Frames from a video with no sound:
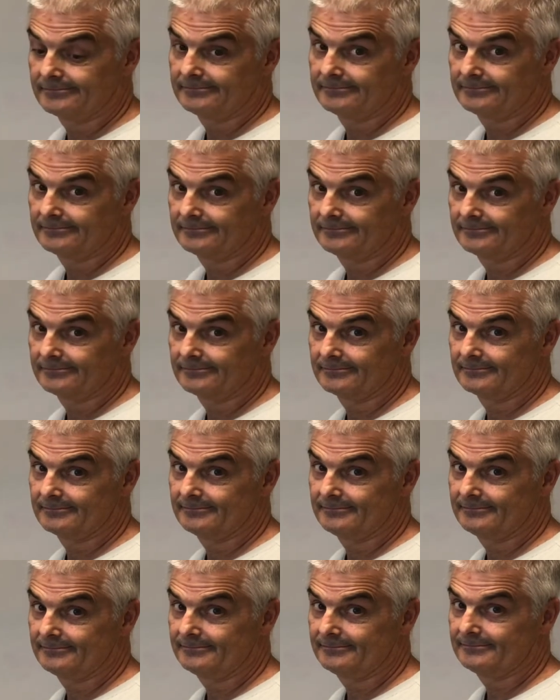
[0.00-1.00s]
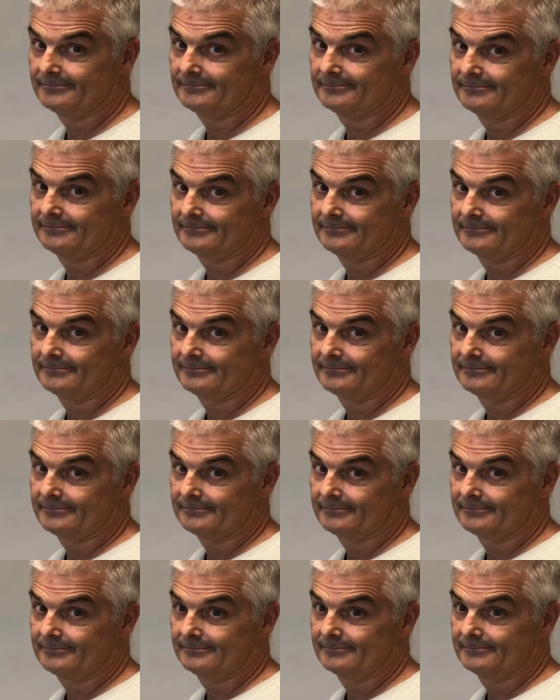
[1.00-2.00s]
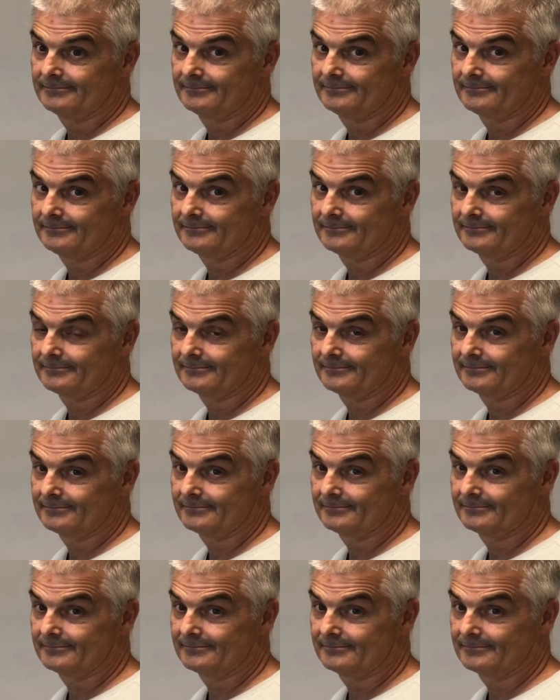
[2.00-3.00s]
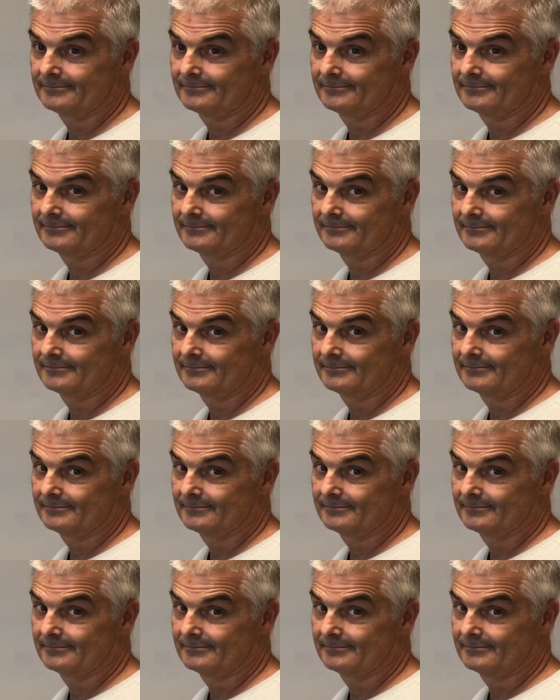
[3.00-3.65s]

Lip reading: This person isn't speaking.